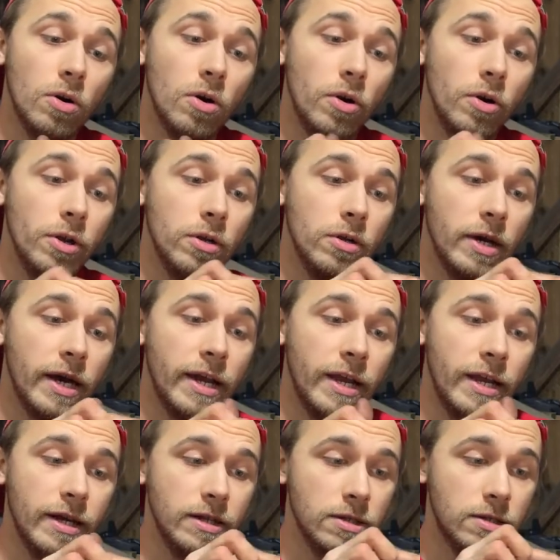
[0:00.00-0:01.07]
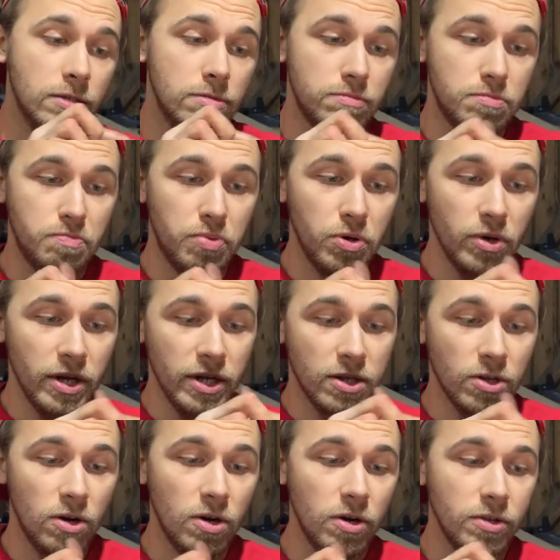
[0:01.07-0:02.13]
oil and put it
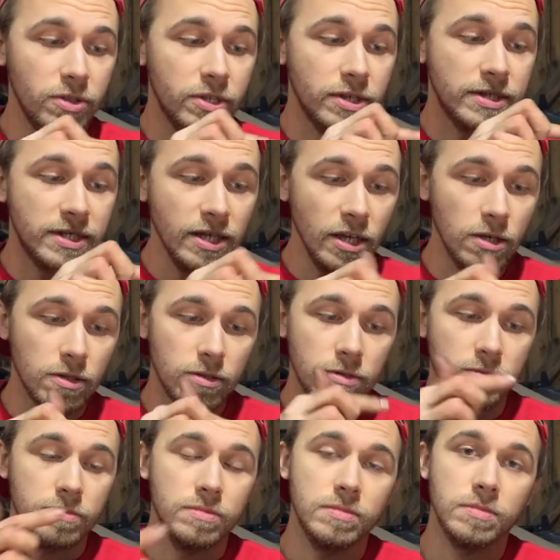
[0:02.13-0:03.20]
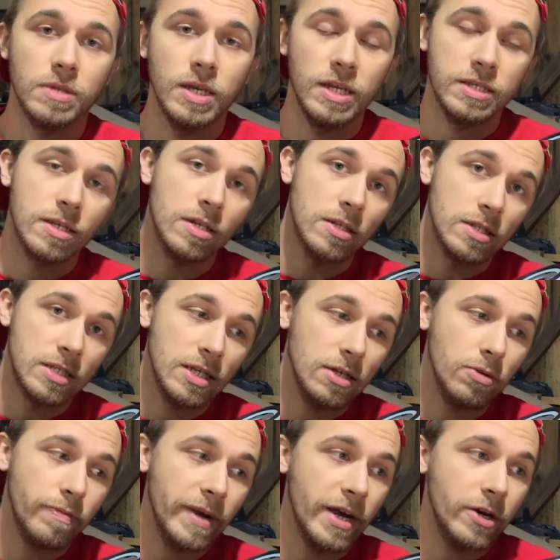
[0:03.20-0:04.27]
on the seal. It's gonna
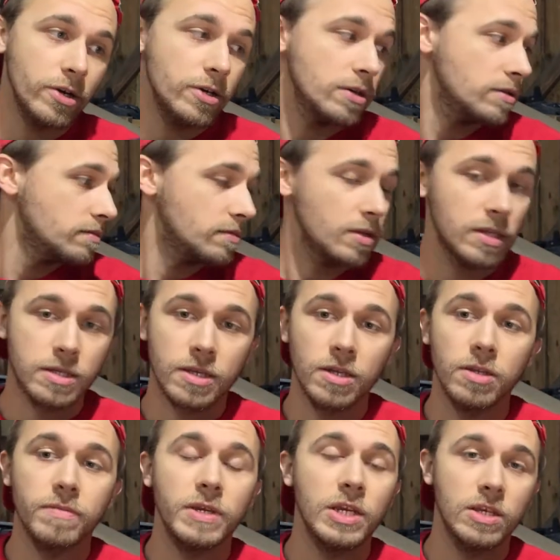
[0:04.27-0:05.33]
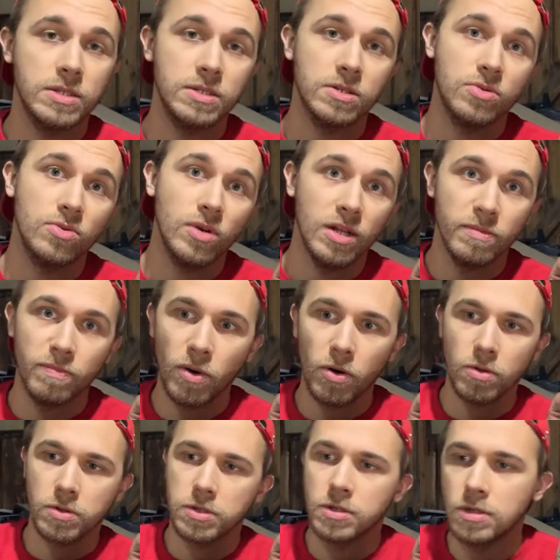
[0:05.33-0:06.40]
seal better. It's gonna be easier to
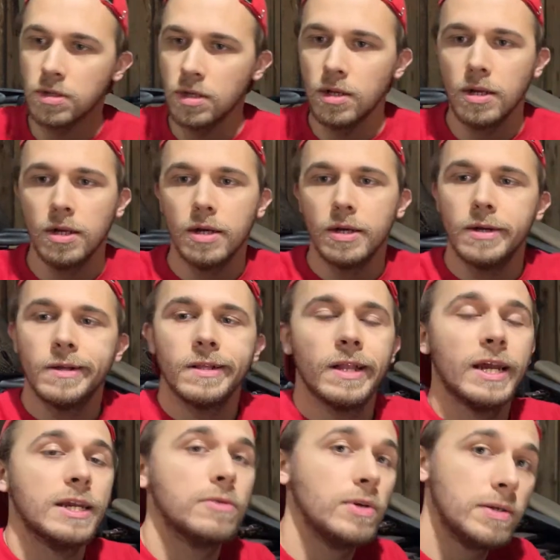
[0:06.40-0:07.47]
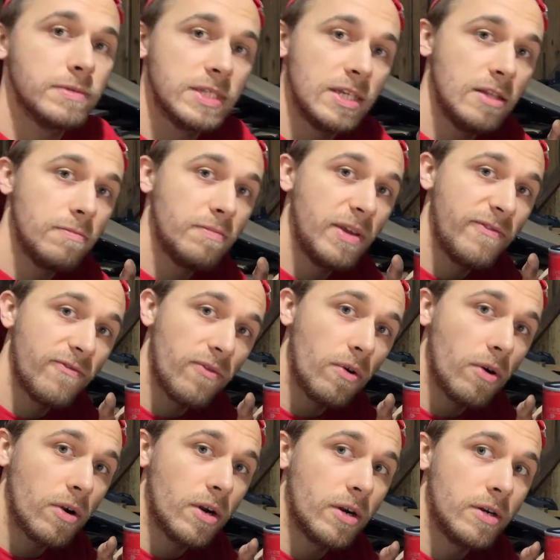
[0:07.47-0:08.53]
unbolt. Like we've seen
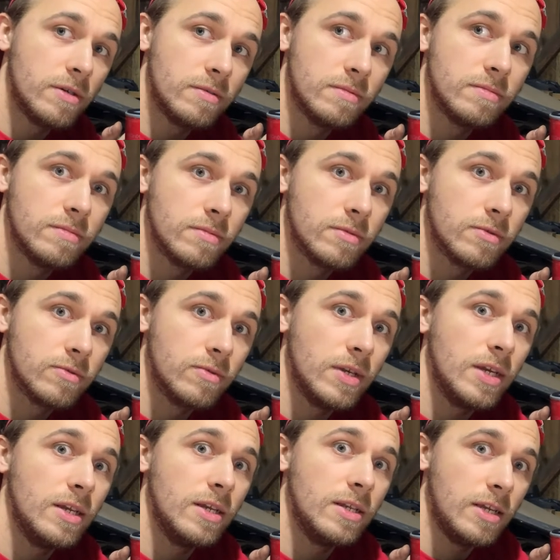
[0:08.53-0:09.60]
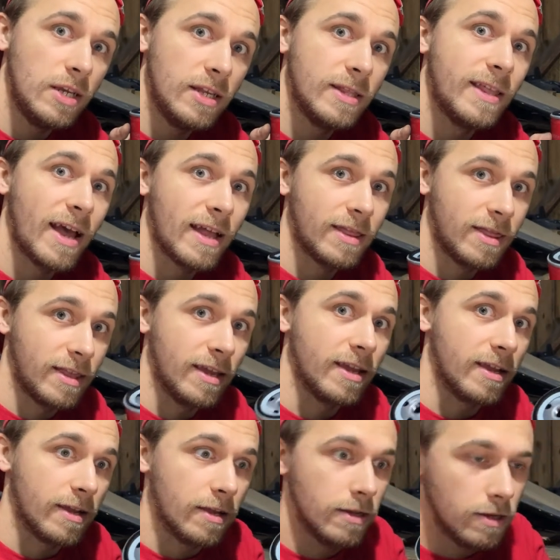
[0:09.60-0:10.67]
before, we need that thing.